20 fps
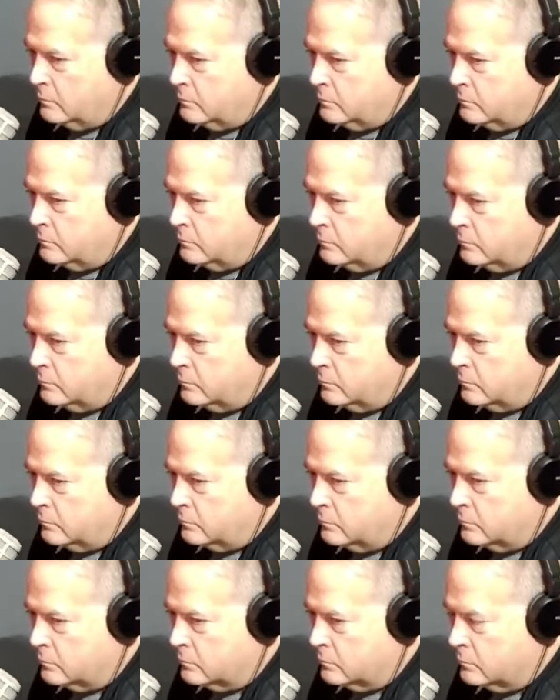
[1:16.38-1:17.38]

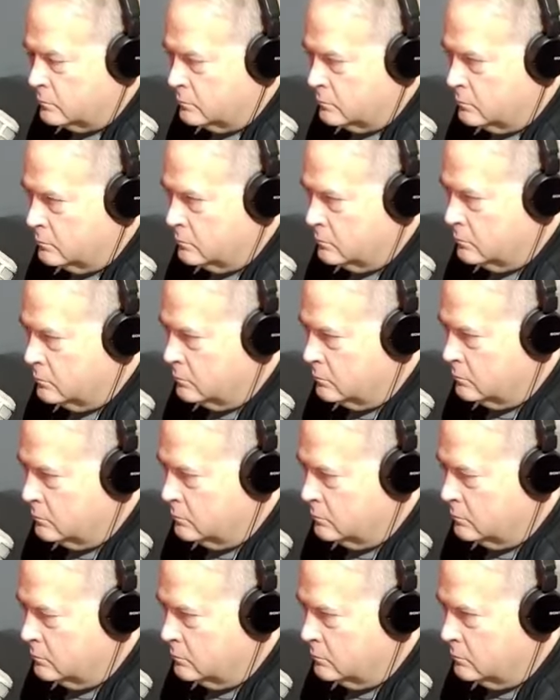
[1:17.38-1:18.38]

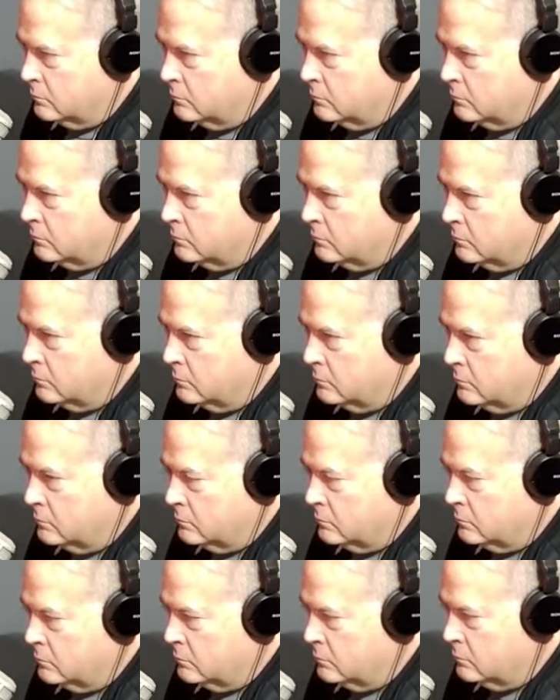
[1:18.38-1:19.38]

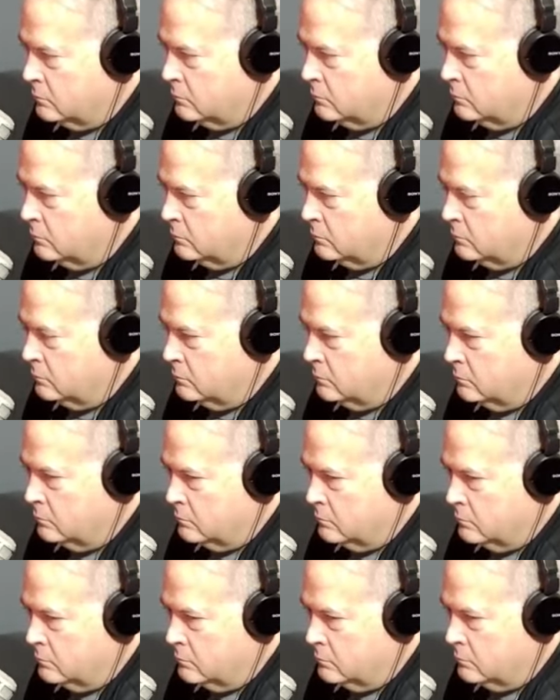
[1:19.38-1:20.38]

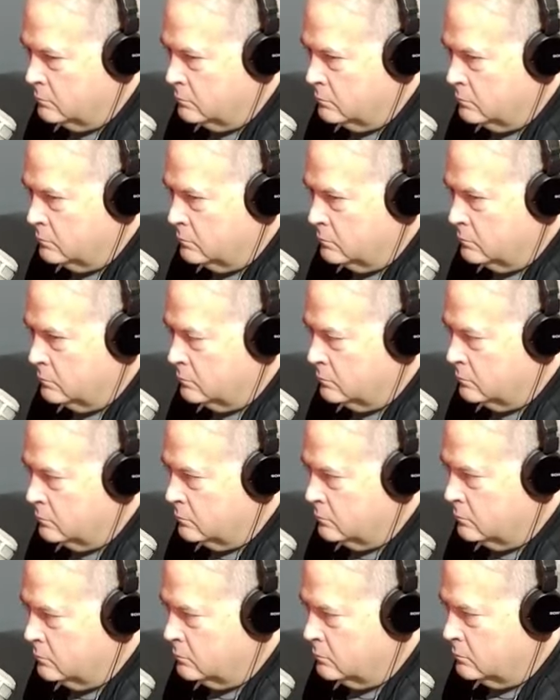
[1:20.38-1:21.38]

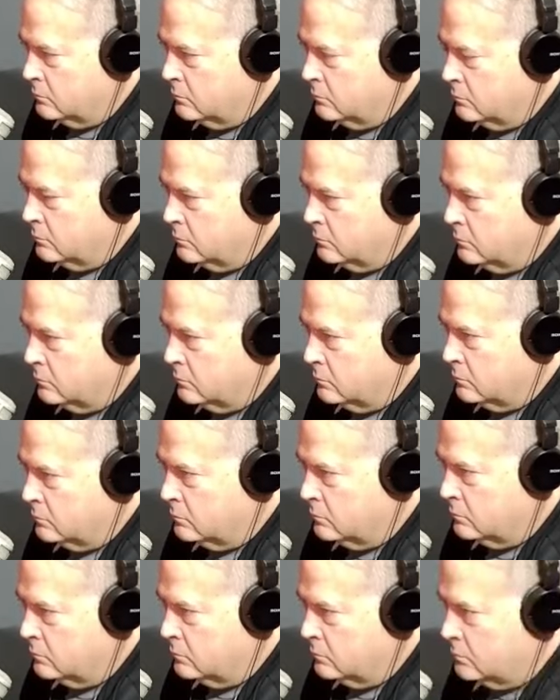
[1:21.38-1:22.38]
[no speech]